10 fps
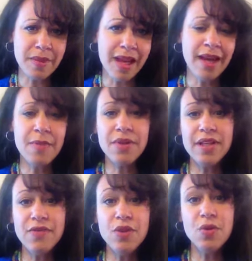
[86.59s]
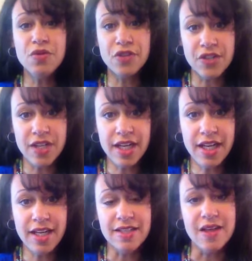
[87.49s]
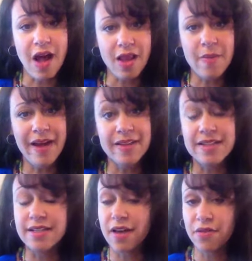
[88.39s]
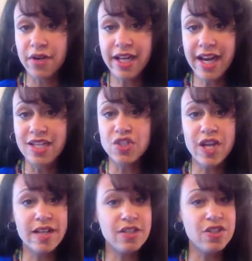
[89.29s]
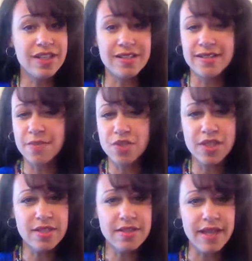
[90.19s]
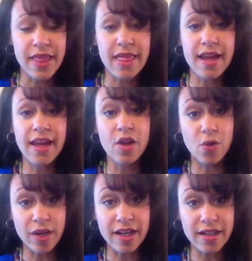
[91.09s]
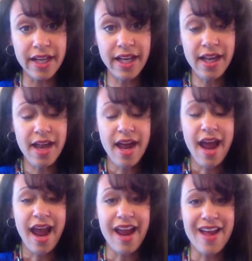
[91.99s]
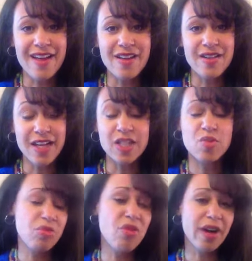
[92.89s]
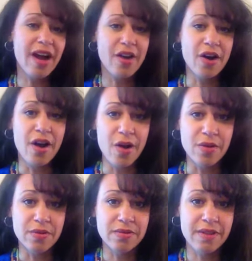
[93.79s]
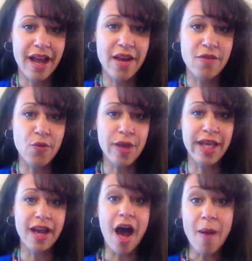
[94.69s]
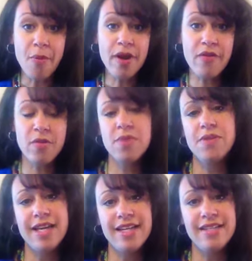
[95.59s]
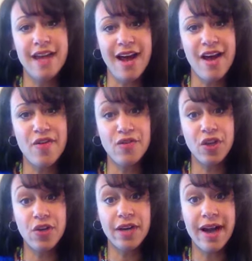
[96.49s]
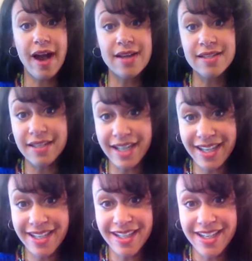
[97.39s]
And I believe university is all about discovery and challenging assumptions and thinking critically and exploring on our own. And if we operate from a place of curiosity